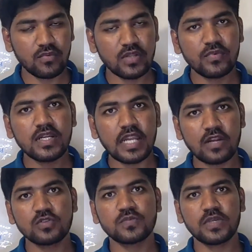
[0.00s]
when we
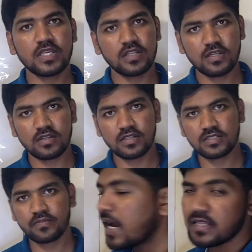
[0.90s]
try to speak in English.